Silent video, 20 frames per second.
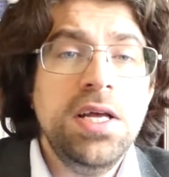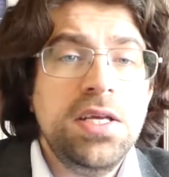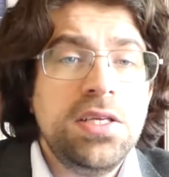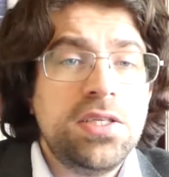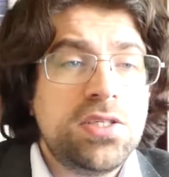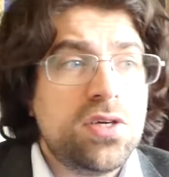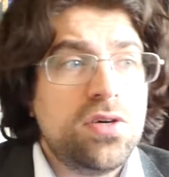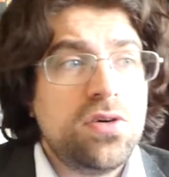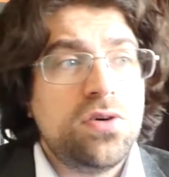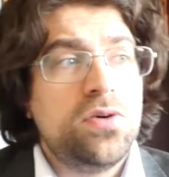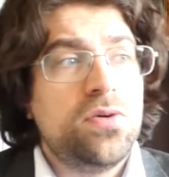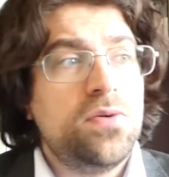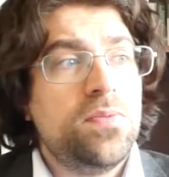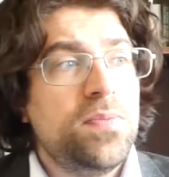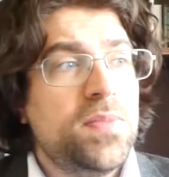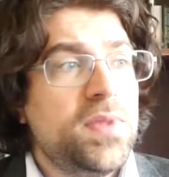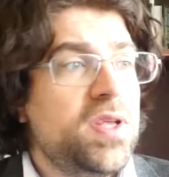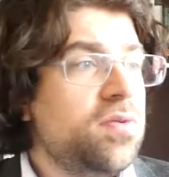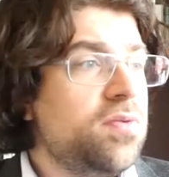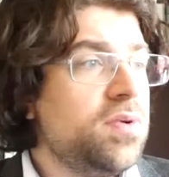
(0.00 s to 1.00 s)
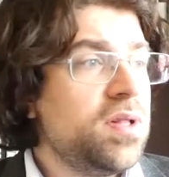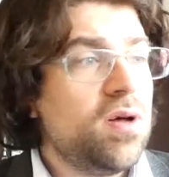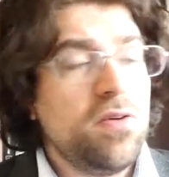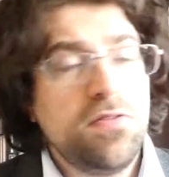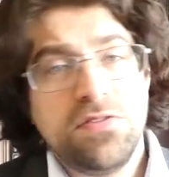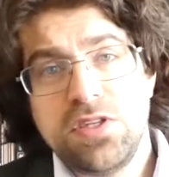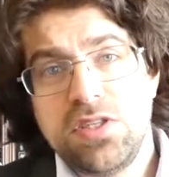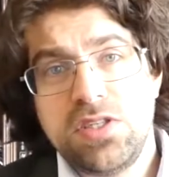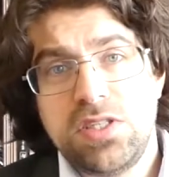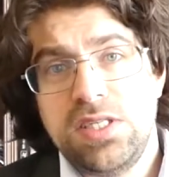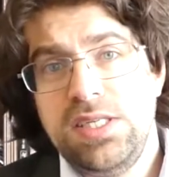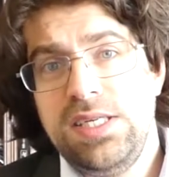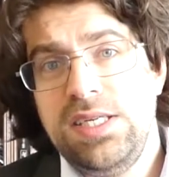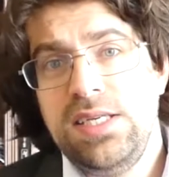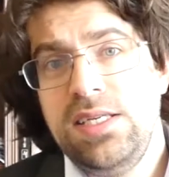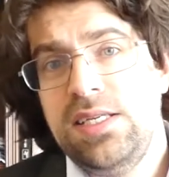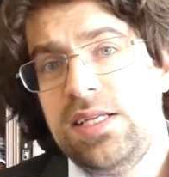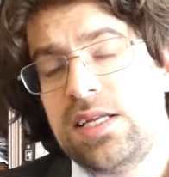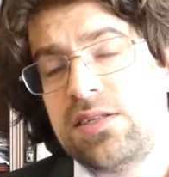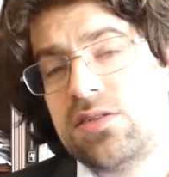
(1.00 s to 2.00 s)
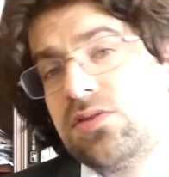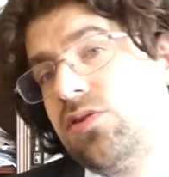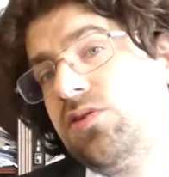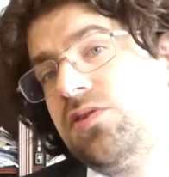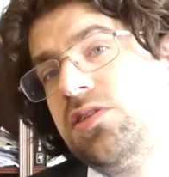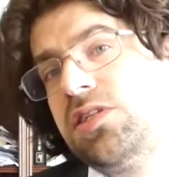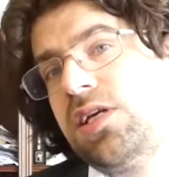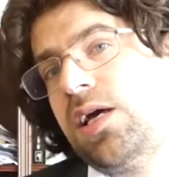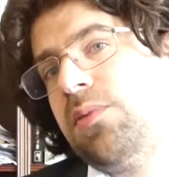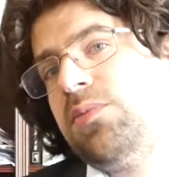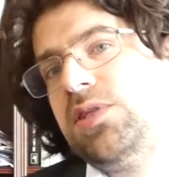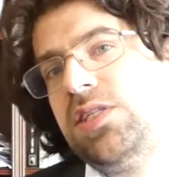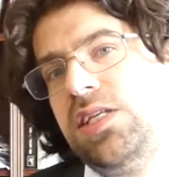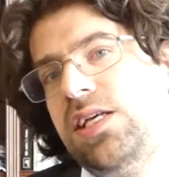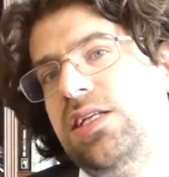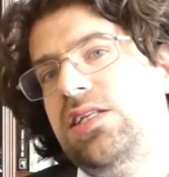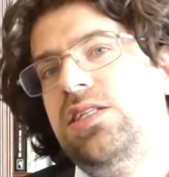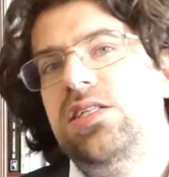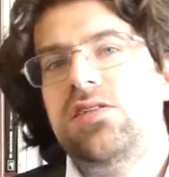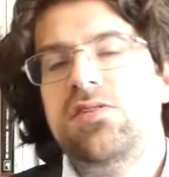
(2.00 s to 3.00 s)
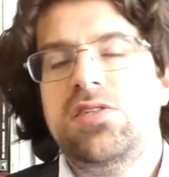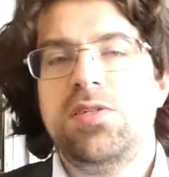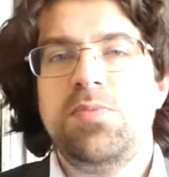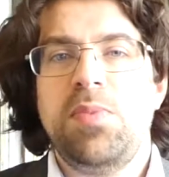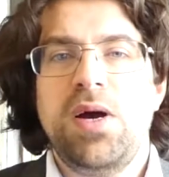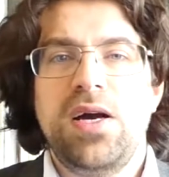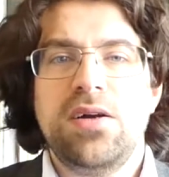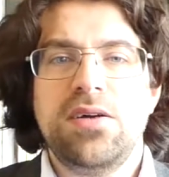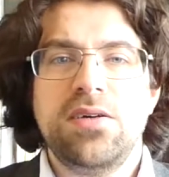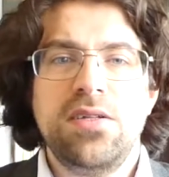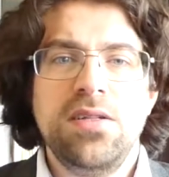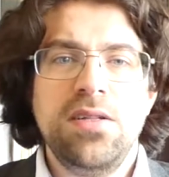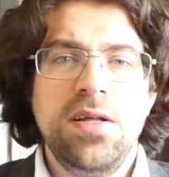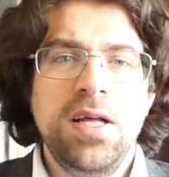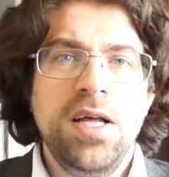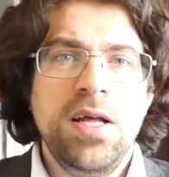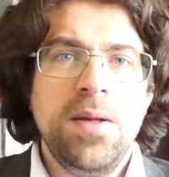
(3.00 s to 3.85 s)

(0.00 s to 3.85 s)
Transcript: So you will often see that concepts in GeoSPARQL